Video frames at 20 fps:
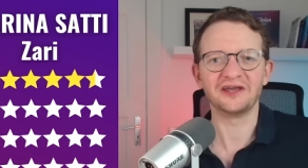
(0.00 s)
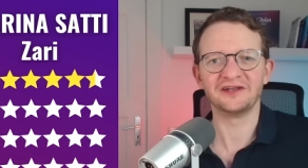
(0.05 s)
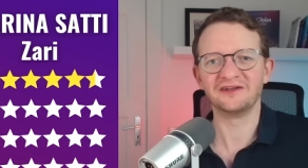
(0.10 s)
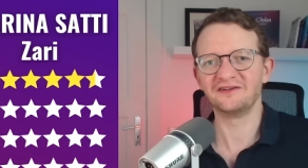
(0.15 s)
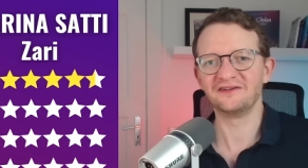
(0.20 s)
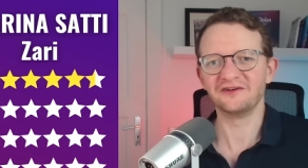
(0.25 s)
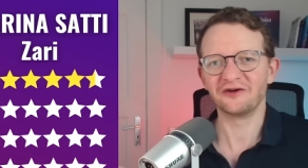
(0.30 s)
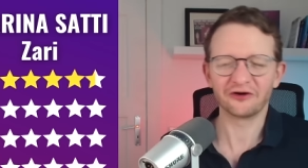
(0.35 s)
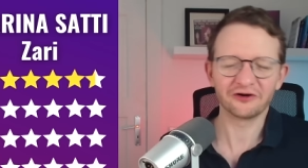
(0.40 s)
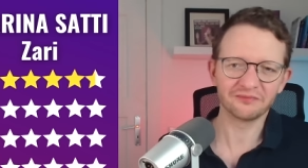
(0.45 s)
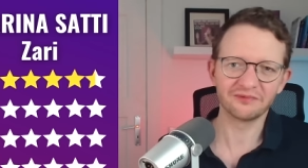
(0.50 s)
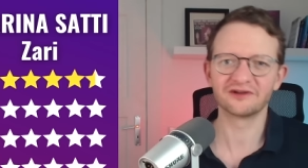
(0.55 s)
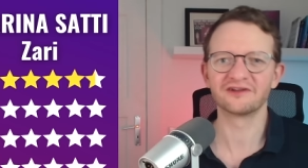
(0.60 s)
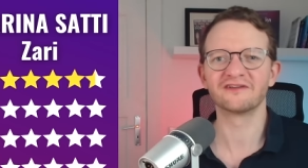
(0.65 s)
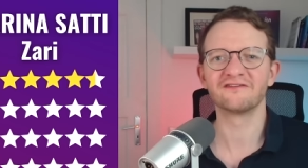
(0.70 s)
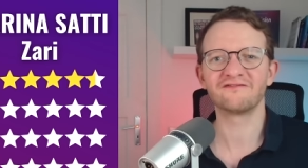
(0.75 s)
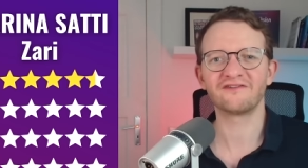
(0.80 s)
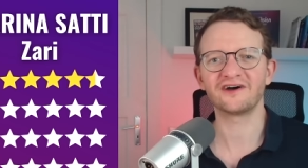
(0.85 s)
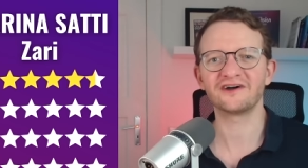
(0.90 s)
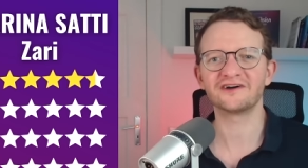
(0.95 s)
the urban
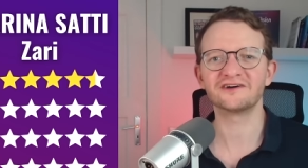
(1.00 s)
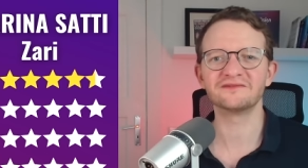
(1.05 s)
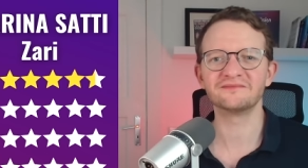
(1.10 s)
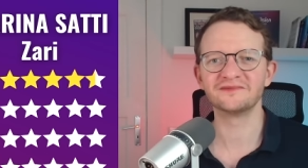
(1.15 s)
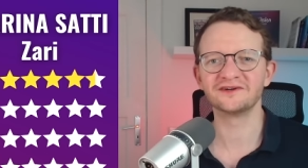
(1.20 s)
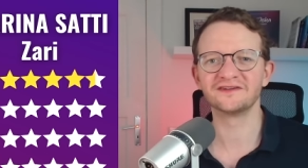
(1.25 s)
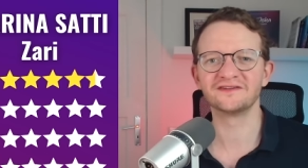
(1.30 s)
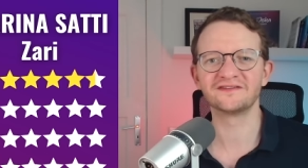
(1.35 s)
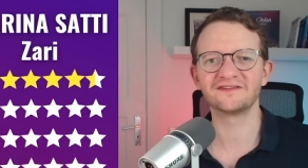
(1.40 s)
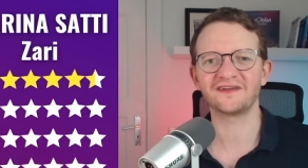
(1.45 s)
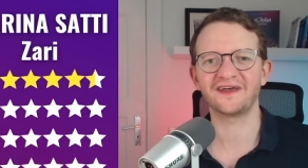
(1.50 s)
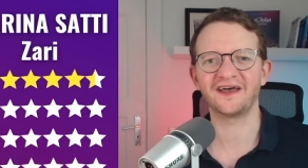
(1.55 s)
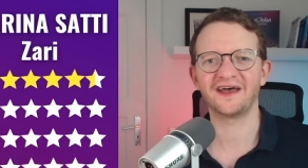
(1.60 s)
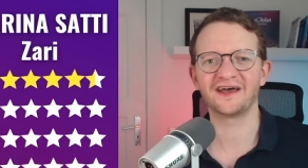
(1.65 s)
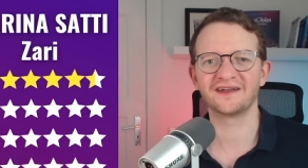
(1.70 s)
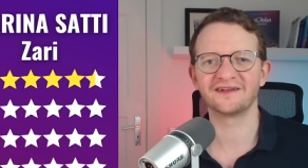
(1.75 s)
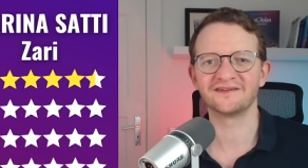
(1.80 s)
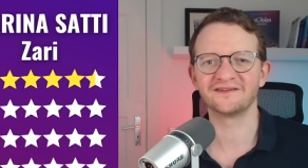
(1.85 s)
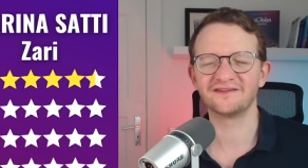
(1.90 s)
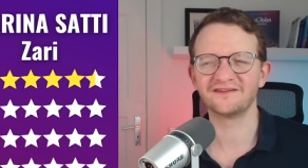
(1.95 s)
environment
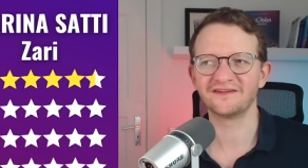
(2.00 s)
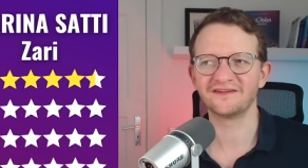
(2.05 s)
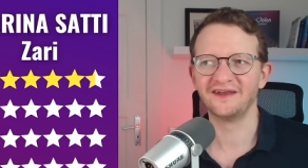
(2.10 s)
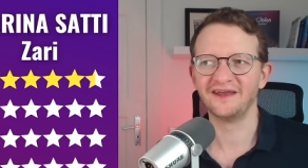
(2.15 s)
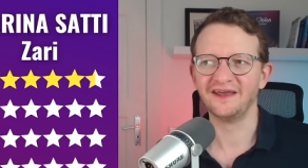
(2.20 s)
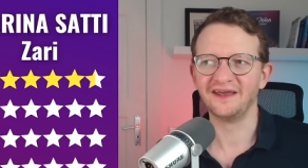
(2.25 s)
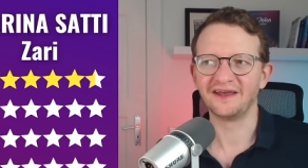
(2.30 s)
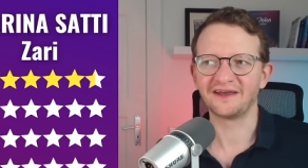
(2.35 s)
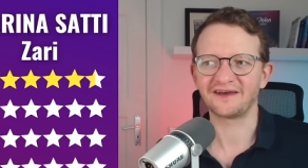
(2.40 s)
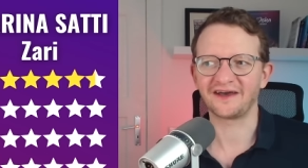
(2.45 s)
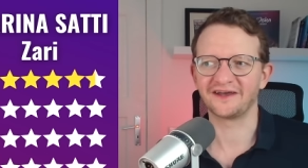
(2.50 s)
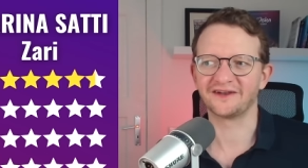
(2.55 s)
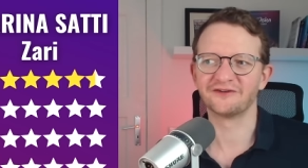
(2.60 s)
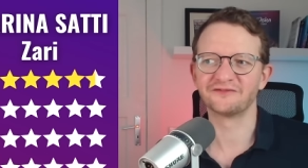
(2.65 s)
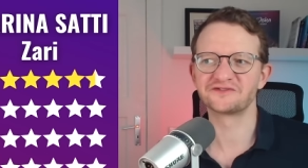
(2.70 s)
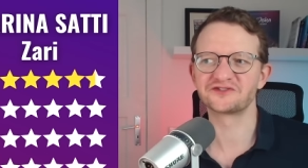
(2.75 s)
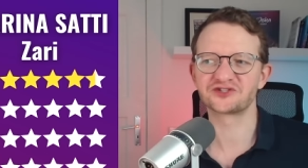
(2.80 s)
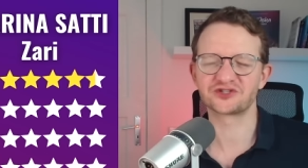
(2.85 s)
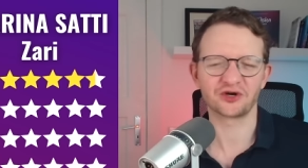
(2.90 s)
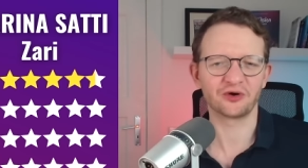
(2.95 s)
and kind of
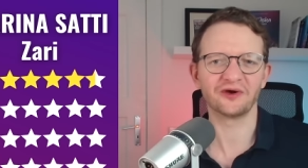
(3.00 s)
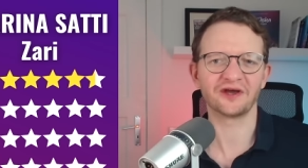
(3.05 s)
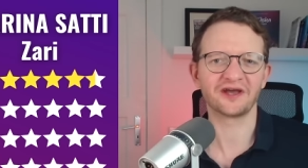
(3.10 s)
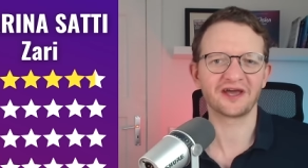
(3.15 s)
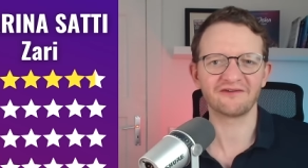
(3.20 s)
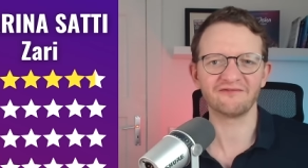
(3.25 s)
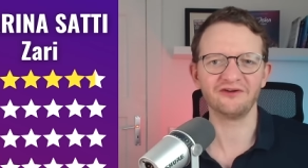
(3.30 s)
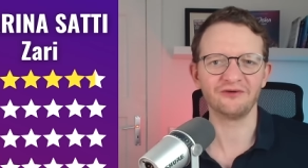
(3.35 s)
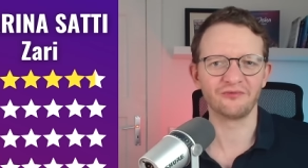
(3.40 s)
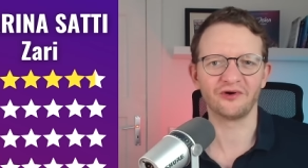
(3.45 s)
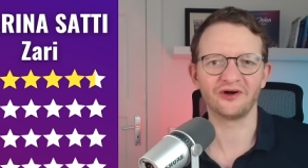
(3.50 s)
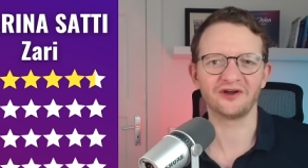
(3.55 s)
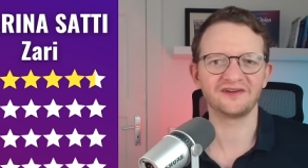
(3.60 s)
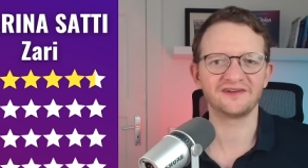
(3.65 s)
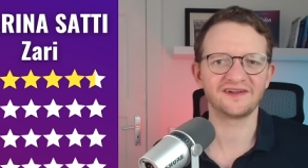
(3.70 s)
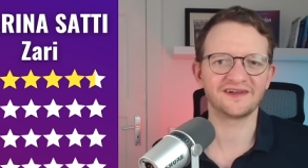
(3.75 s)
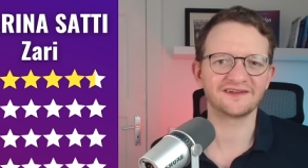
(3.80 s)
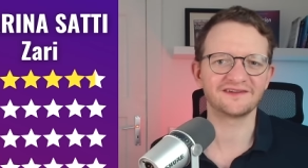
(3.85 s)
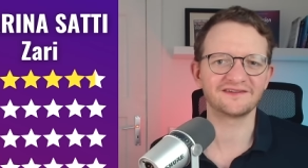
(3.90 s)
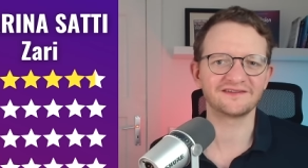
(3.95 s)
showing everyone
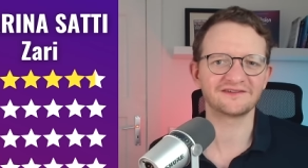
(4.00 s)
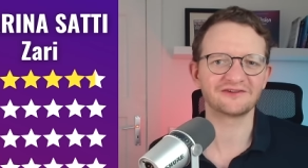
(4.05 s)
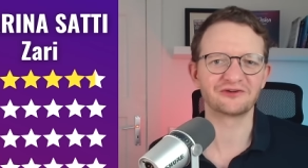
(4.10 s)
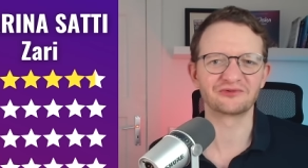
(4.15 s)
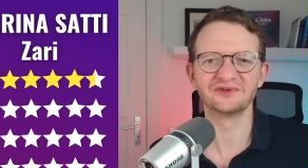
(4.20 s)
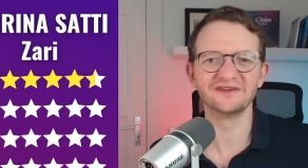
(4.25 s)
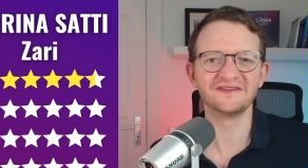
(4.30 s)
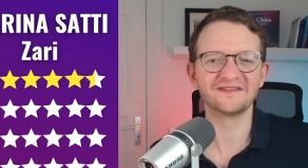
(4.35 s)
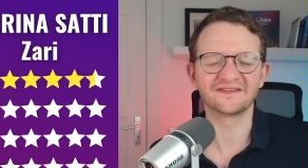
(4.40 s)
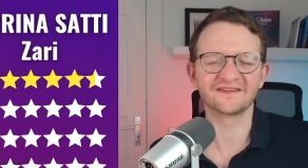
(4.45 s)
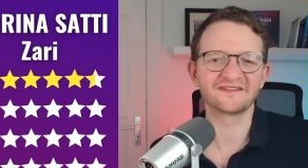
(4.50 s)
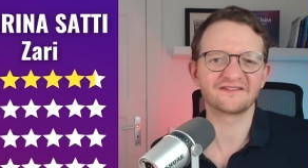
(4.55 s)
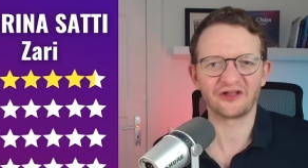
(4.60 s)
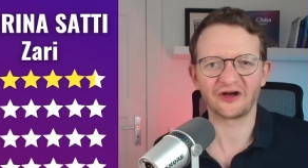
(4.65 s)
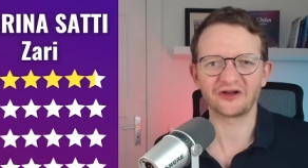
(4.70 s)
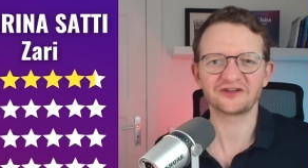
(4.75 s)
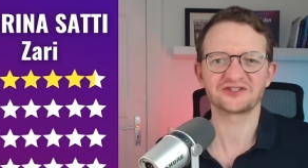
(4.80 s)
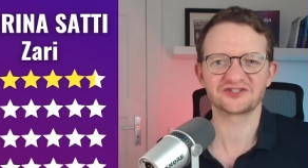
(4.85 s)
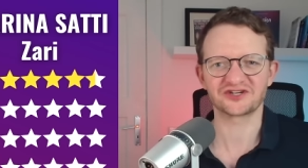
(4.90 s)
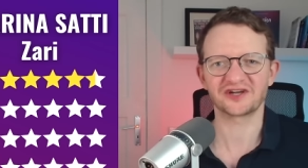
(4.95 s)
that Greece is
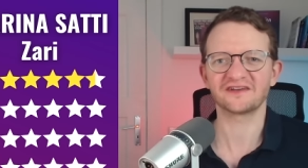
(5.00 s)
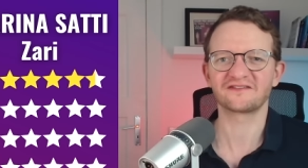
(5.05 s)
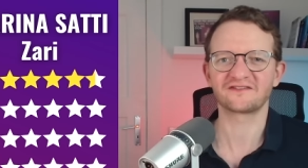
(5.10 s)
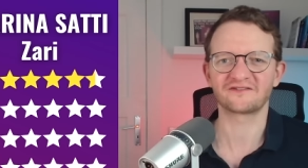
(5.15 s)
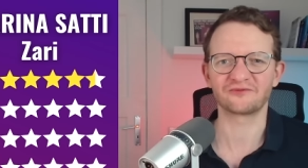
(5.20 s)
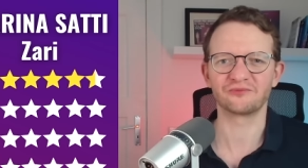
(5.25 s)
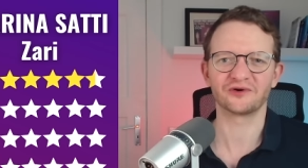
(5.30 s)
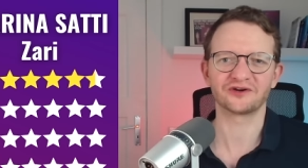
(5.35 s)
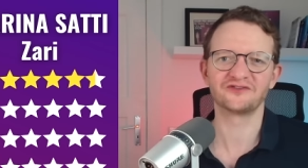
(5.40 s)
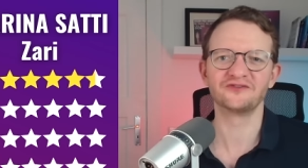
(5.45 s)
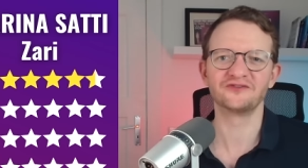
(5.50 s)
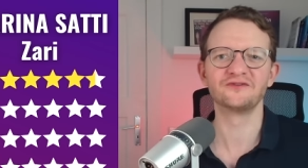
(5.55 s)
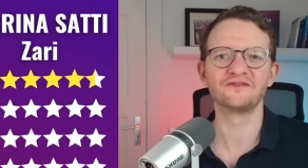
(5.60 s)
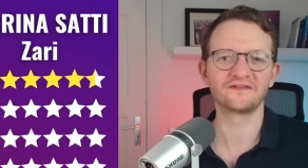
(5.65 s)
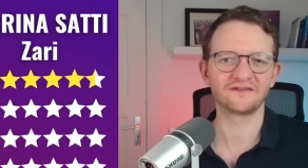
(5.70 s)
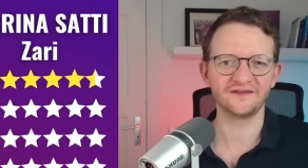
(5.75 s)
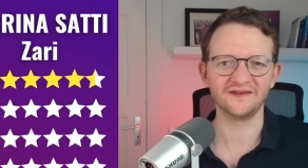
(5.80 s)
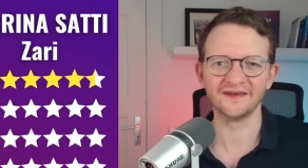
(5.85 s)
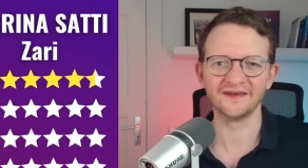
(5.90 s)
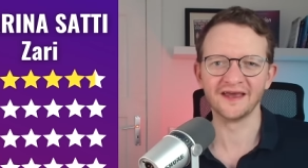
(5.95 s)
not just what you
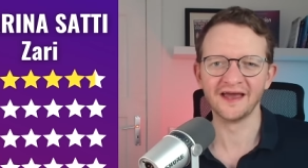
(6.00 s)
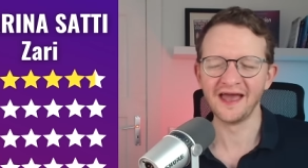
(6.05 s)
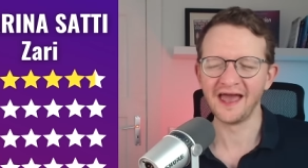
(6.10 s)
see.